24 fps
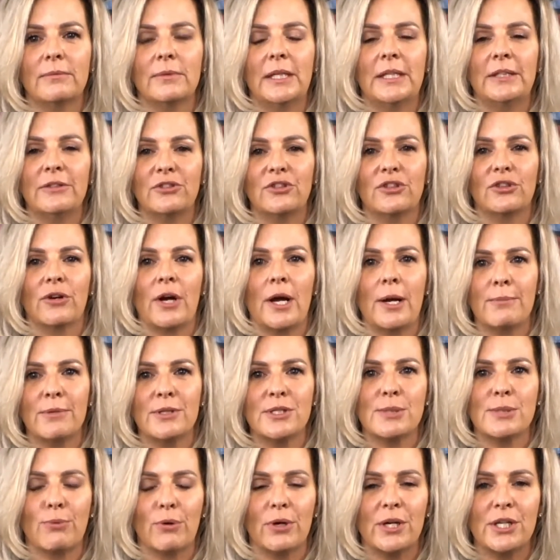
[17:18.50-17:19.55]
Instagram
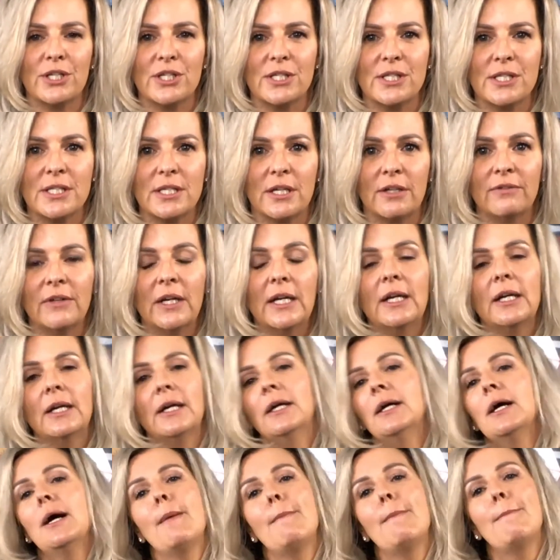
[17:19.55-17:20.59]
inspiration stuff.
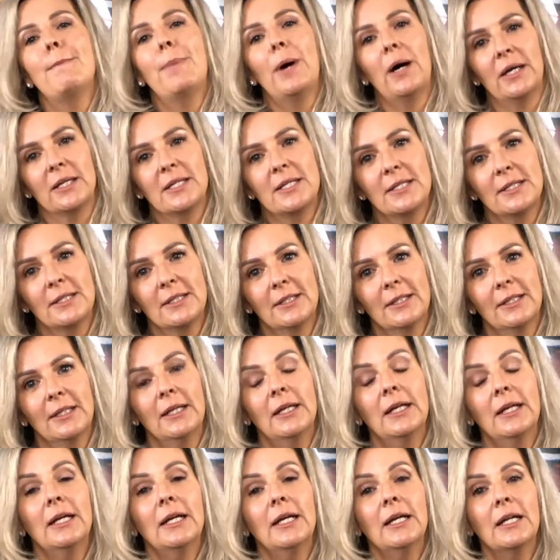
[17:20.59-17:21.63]
But
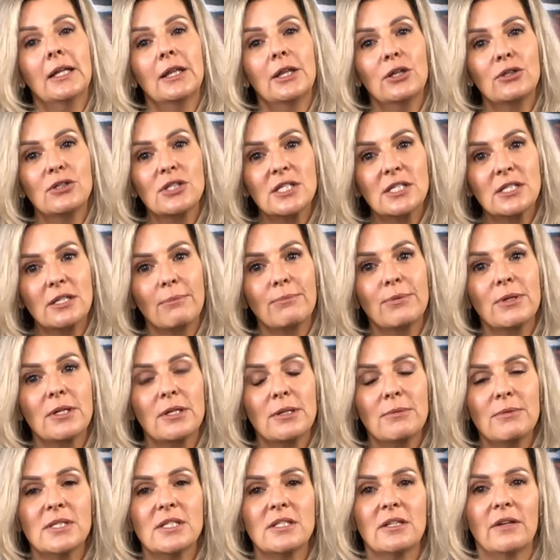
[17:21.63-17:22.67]
there's something
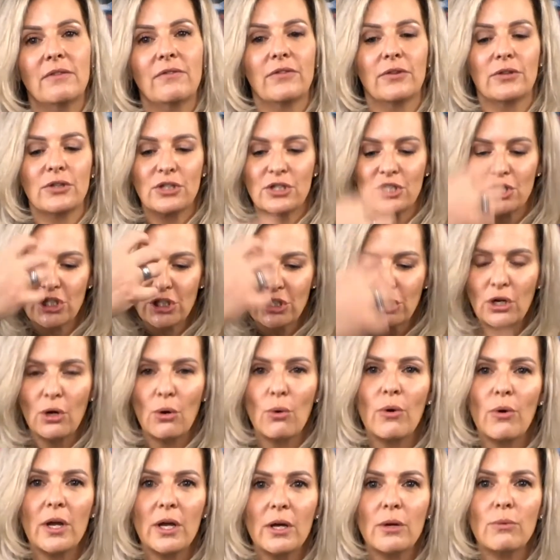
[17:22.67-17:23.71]
to be said for
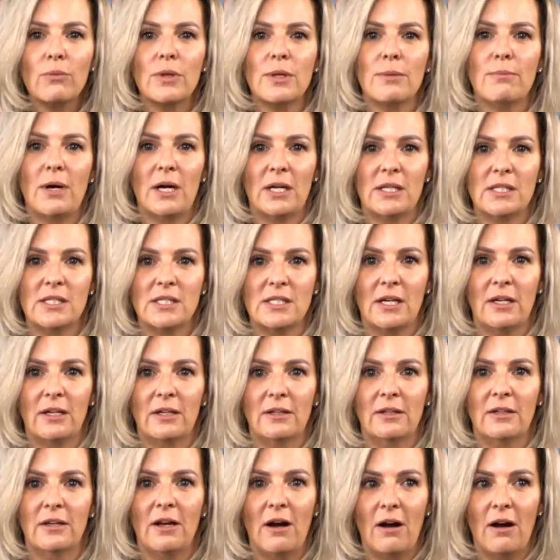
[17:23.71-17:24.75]
going in with a mindset
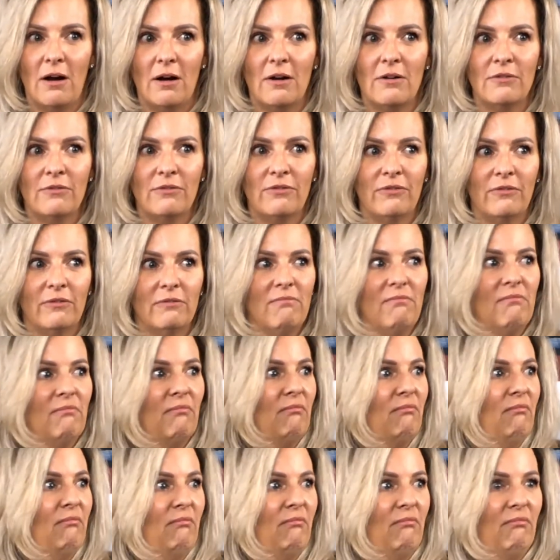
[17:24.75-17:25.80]
of,
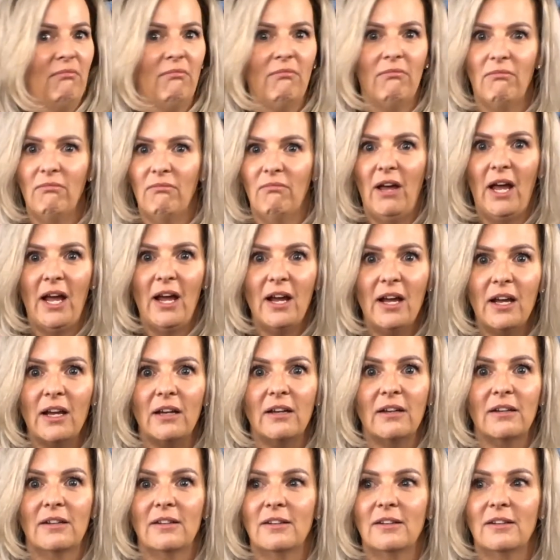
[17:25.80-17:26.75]
hey,